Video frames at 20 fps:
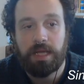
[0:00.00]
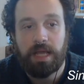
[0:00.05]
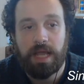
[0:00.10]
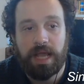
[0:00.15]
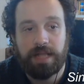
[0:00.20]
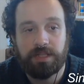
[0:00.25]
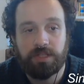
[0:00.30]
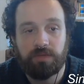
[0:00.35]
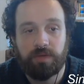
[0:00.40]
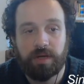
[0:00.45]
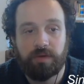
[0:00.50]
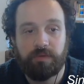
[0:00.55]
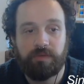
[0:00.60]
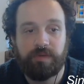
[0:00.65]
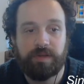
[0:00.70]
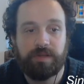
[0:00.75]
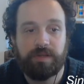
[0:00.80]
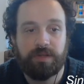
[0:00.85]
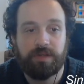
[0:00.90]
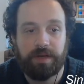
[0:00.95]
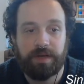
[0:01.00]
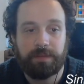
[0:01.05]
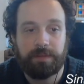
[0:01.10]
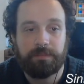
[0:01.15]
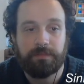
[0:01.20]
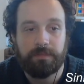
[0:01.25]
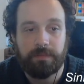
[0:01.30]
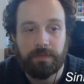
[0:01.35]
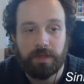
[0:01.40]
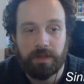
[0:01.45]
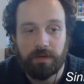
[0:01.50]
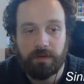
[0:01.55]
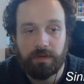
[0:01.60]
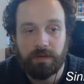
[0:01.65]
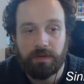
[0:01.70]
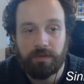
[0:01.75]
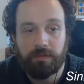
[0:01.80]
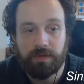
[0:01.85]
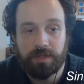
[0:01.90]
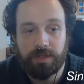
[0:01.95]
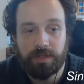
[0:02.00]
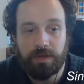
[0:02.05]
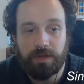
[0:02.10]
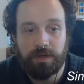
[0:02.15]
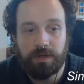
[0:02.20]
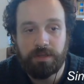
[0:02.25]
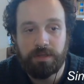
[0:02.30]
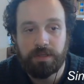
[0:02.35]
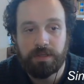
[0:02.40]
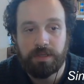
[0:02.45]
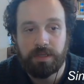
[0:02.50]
And so what are we returning? Return